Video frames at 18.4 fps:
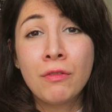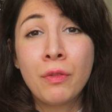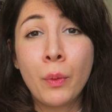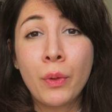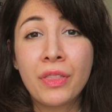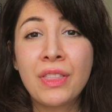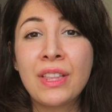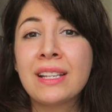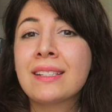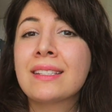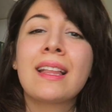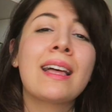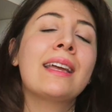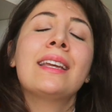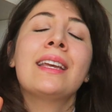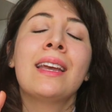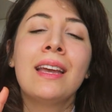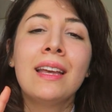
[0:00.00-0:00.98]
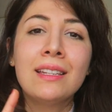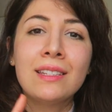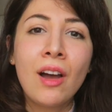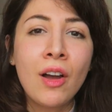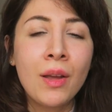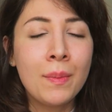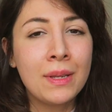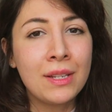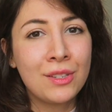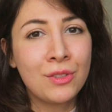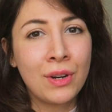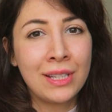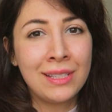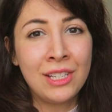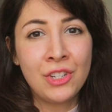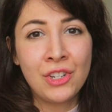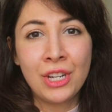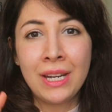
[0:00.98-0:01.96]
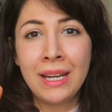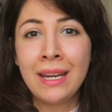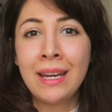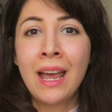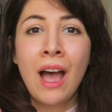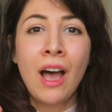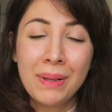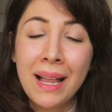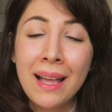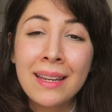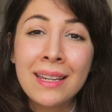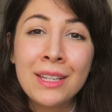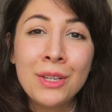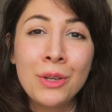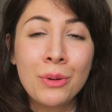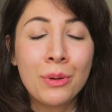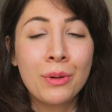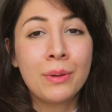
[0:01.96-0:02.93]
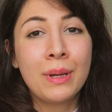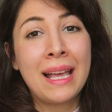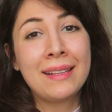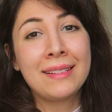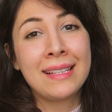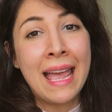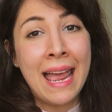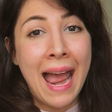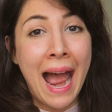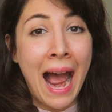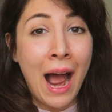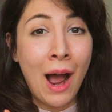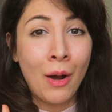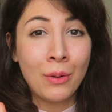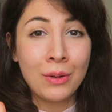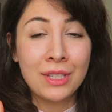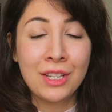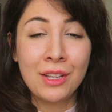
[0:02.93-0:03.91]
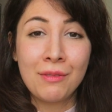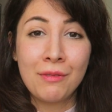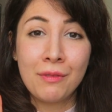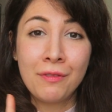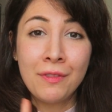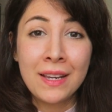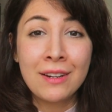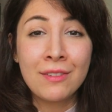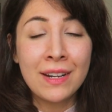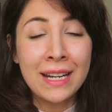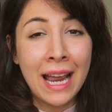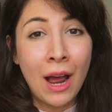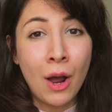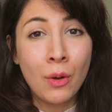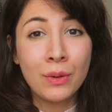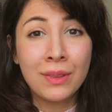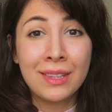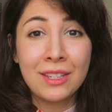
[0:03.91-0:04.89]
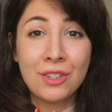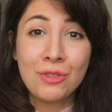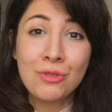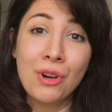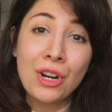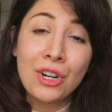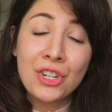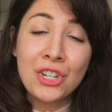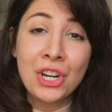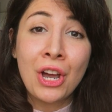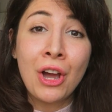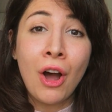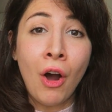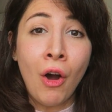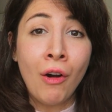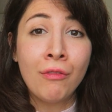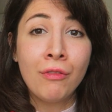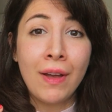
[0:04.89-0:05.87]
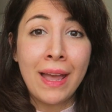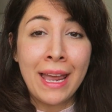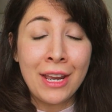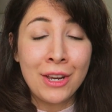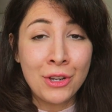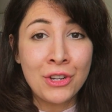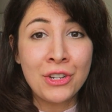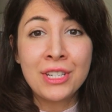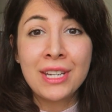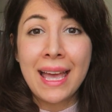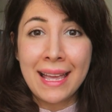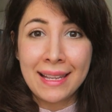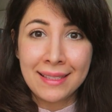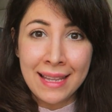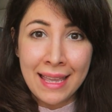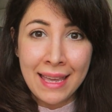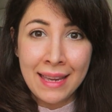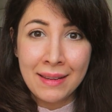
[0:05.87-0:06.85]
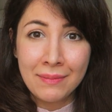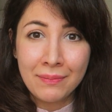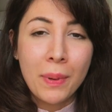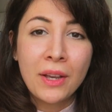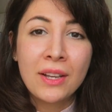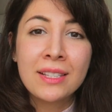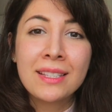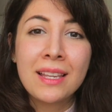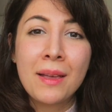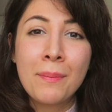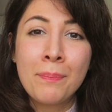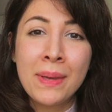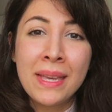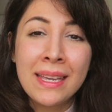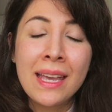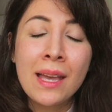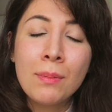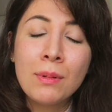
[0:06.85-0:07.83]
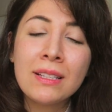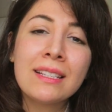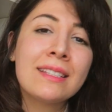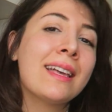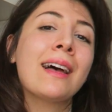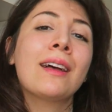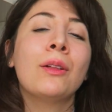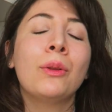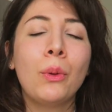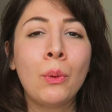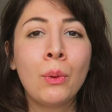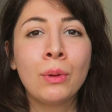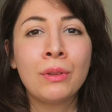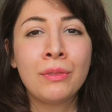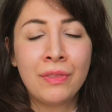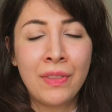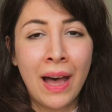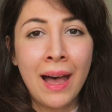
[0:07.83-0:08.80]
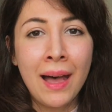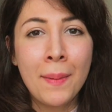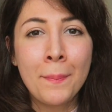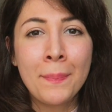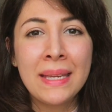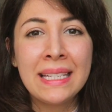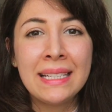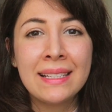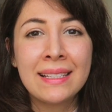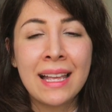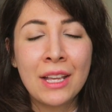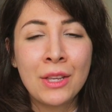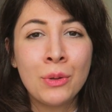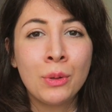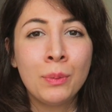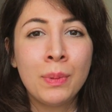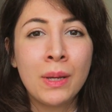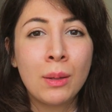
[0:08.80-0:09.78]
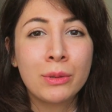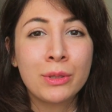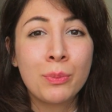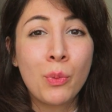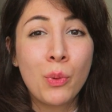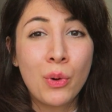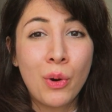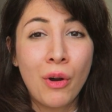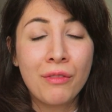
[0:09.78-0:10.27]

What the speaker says: for things like timing strategy, planning your essay out, figuring out the structure of a good essay. Because being able to tackle all of that means that you'll be able to more